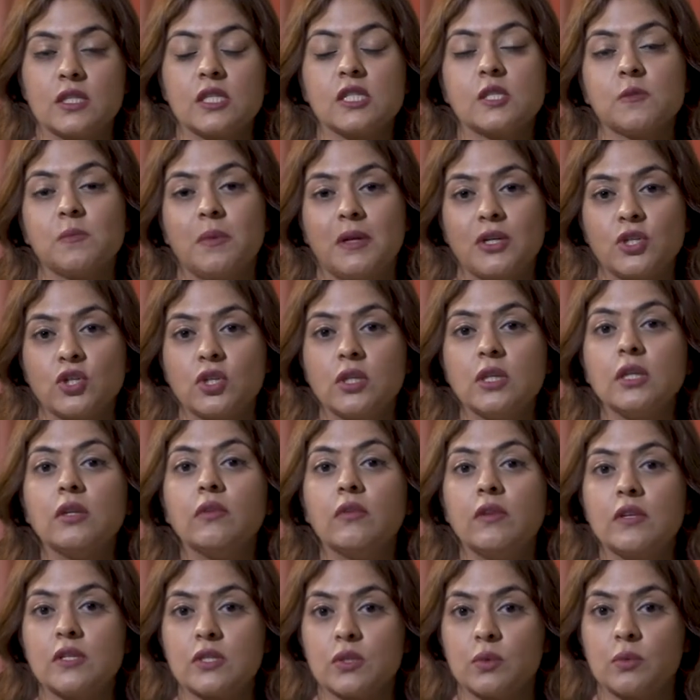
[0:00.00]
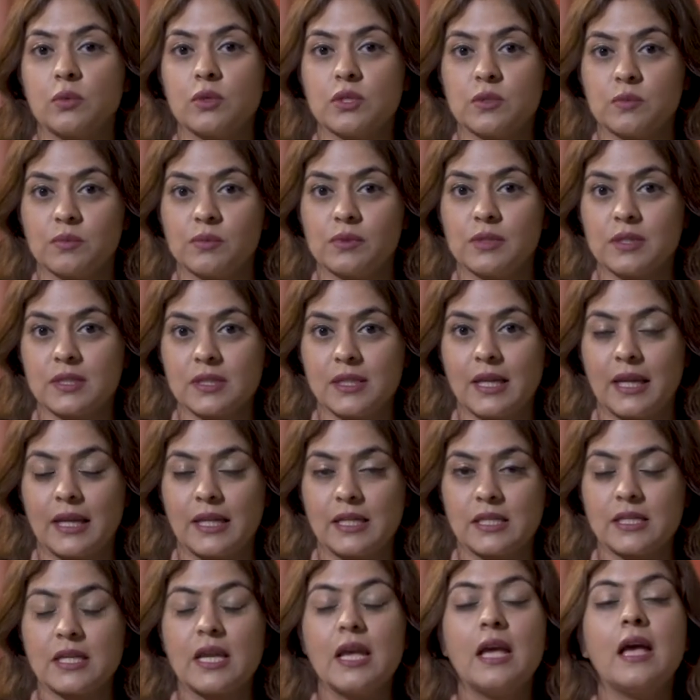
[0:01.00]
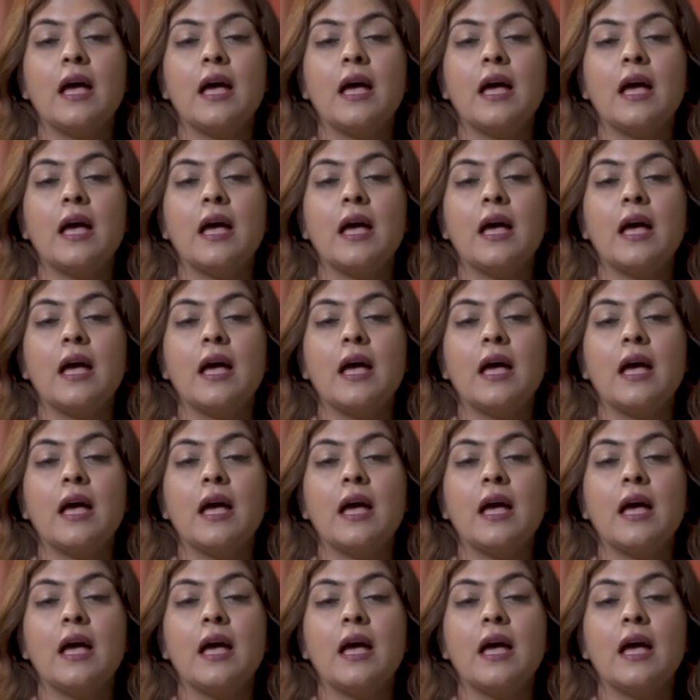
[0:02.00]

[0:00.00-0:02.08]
especially resourceful states.